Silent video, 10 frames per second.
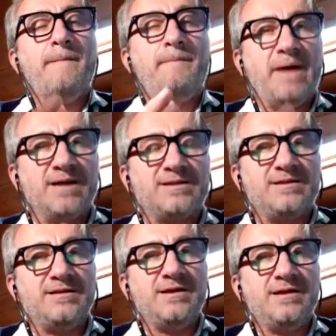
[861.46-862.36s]
But
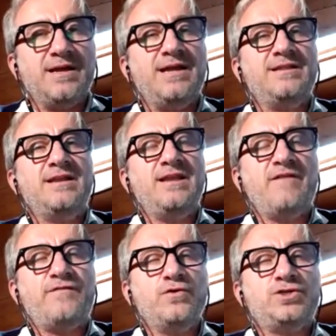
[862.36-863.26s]
in the near
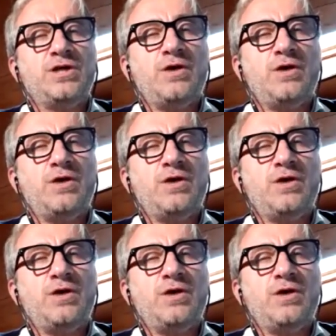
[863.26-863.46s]
future,